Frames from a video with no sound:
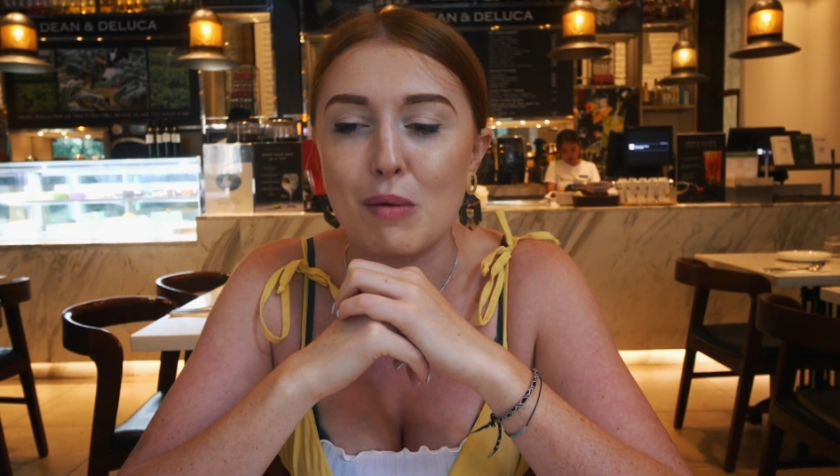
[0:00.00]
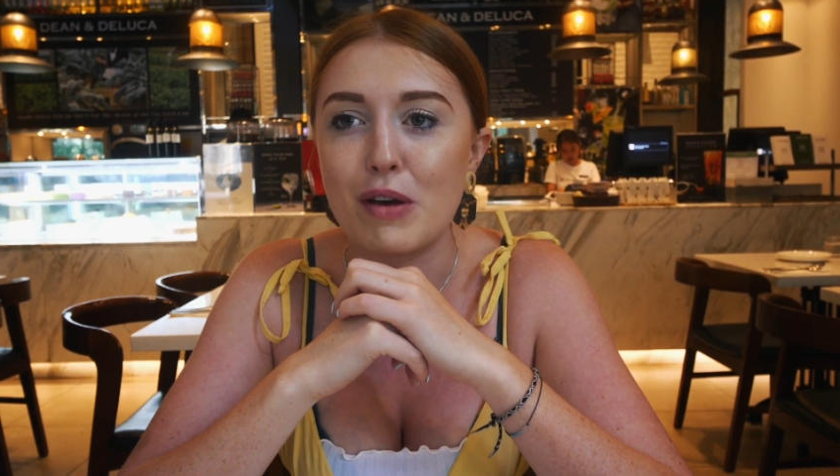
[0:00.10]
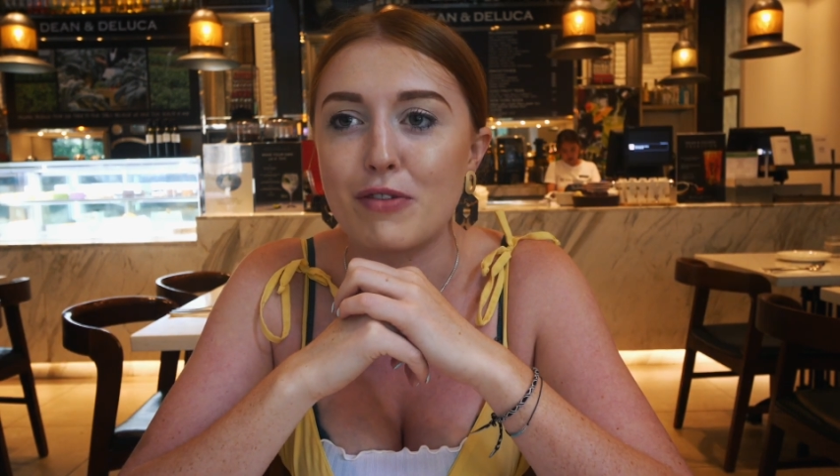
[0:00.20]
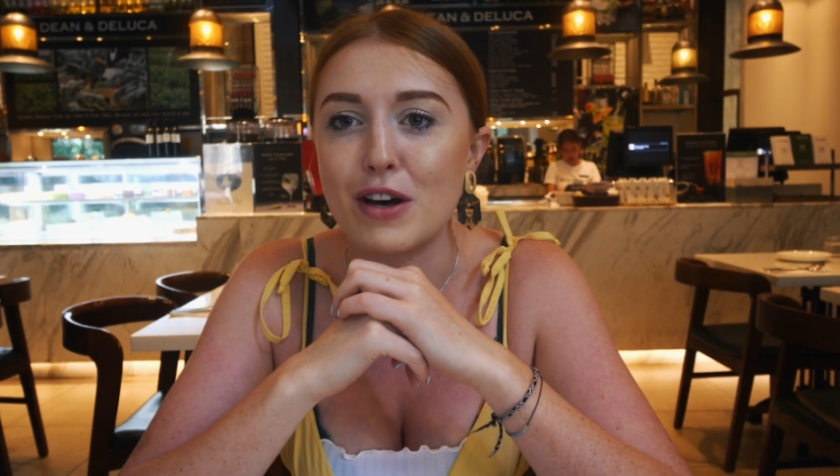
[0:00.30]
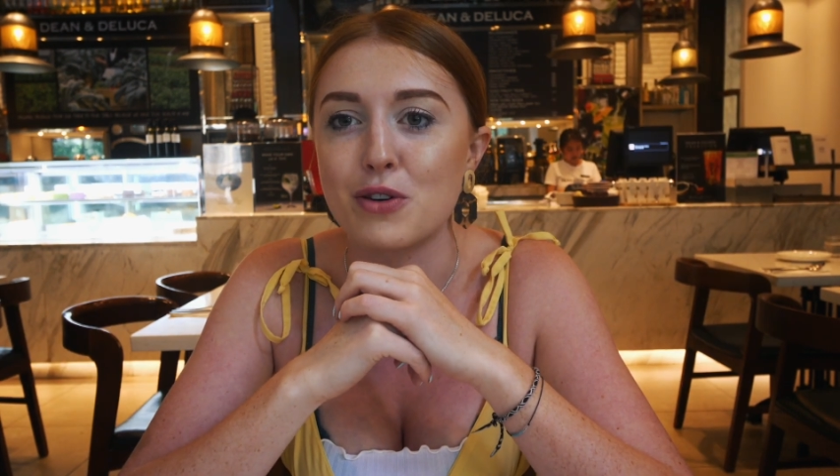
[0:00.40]
when
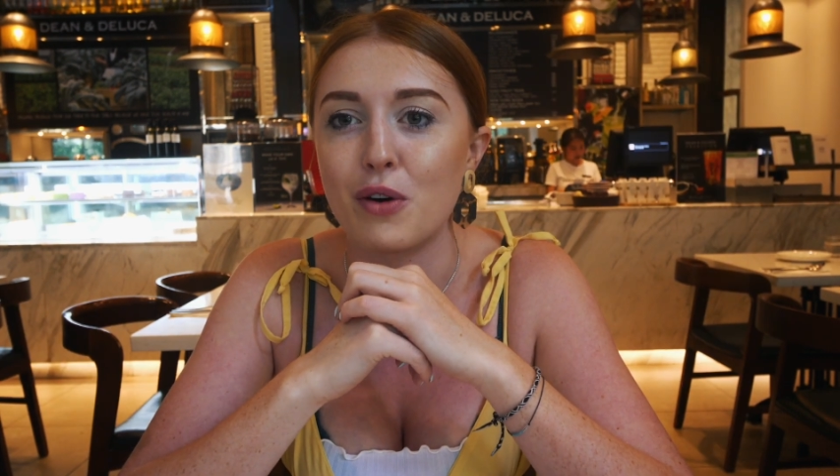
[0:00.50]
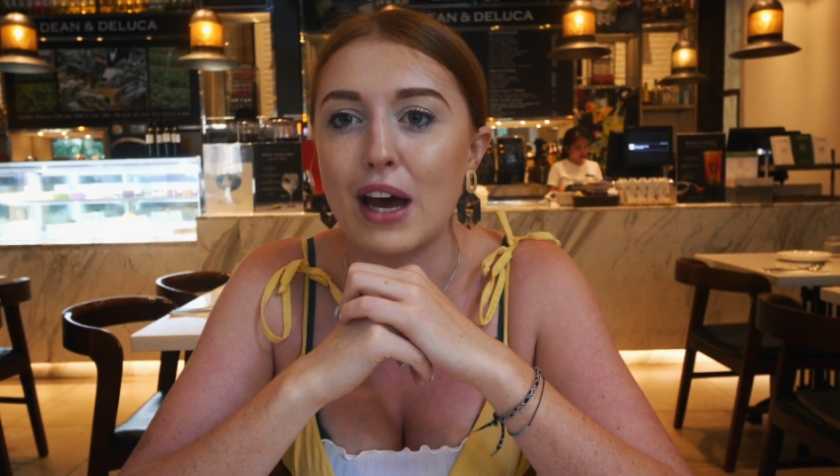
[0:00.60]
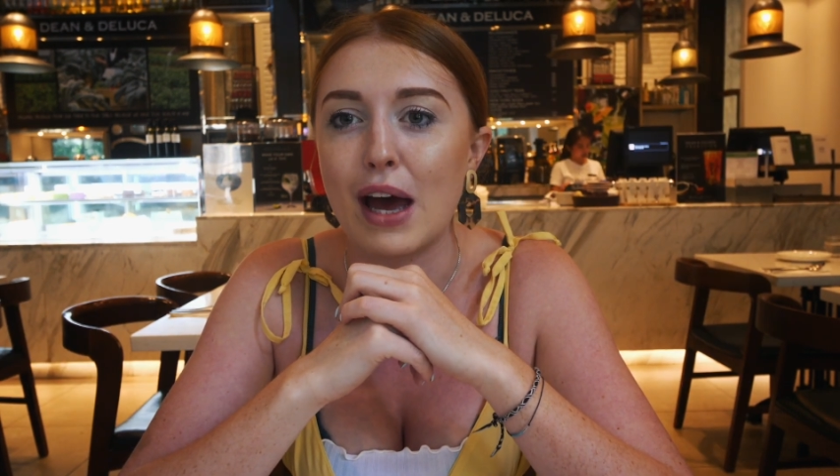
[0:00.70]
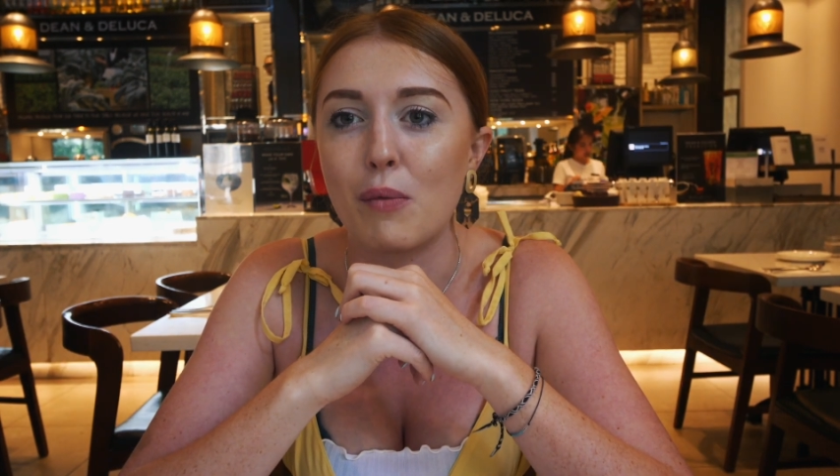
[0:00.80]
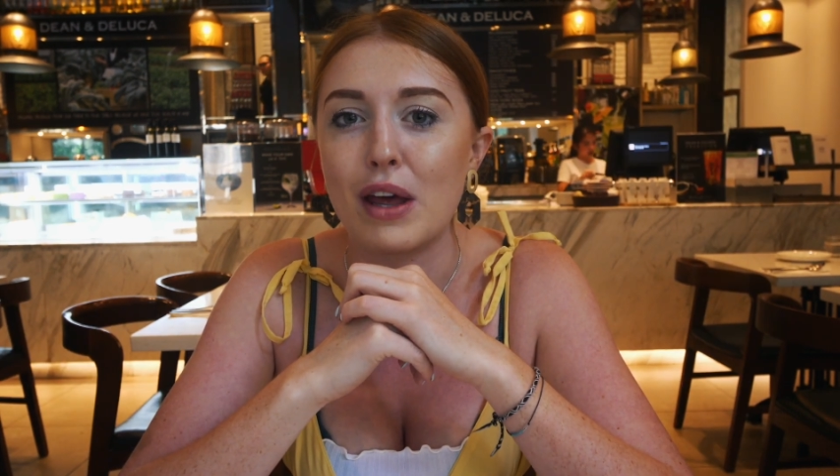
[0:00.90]
we first
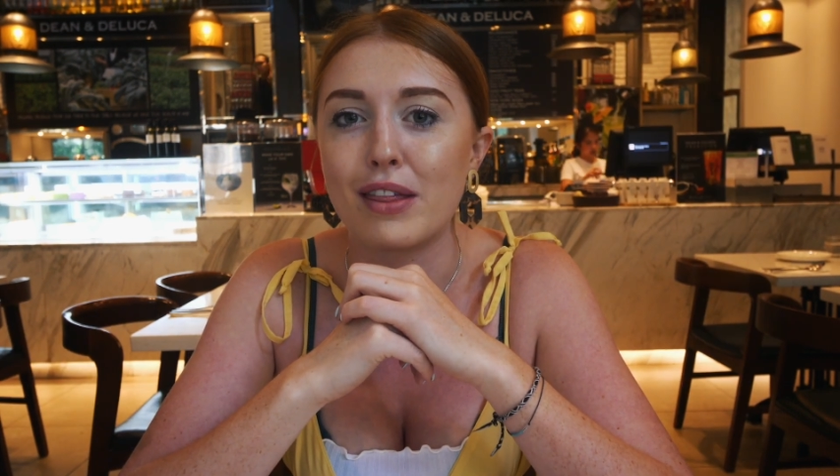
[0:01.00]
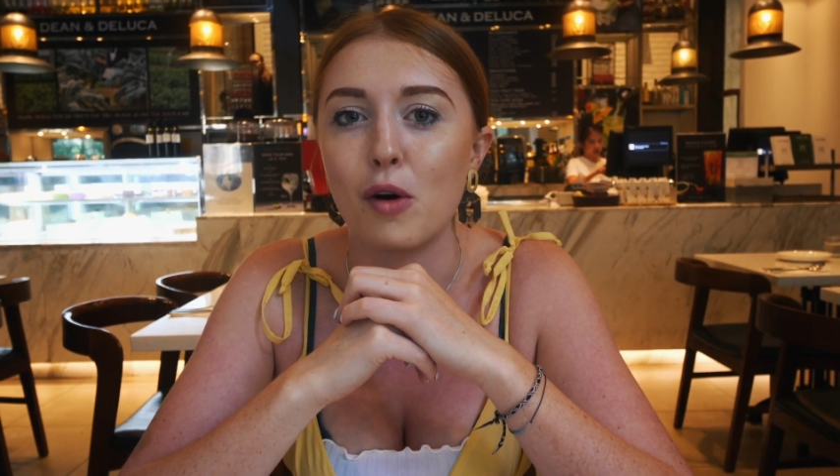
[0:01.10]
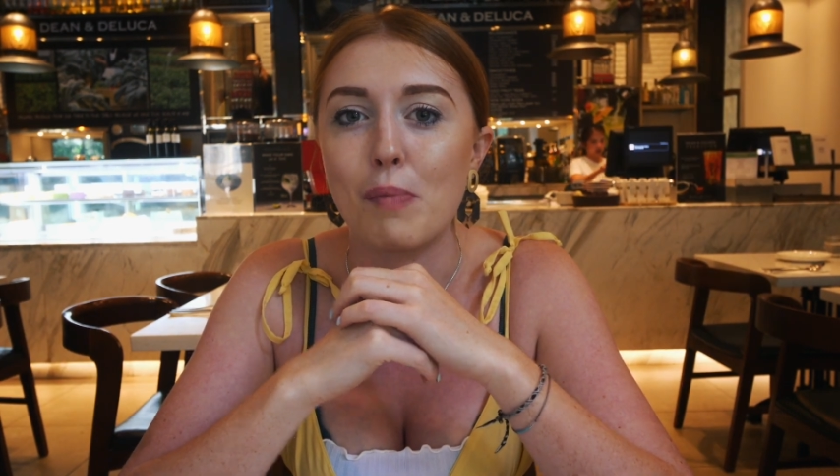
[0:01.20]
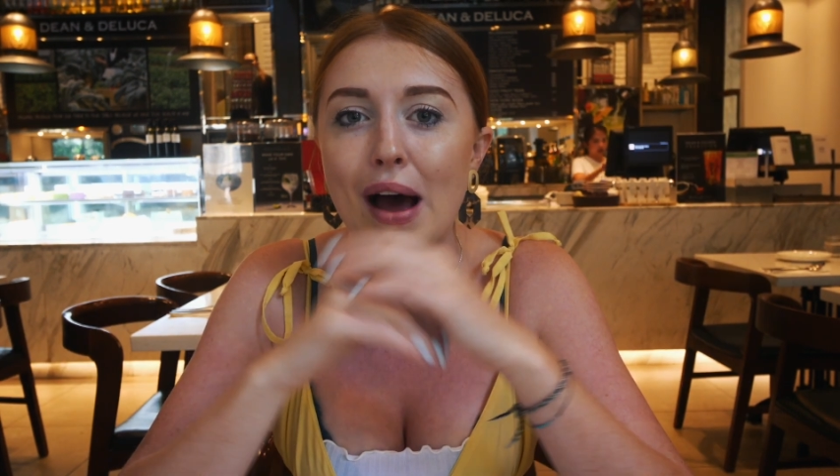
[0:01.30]
got here we thought